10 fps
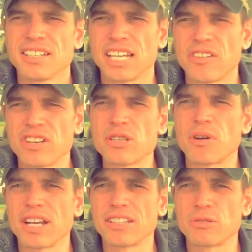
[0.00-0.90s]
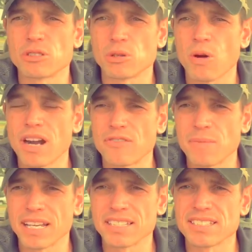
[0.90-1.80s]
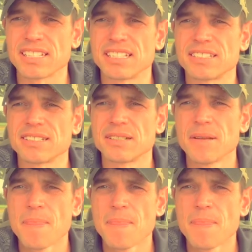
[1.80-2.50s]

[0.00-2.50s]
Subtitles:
the area of the brain that was required for making sense.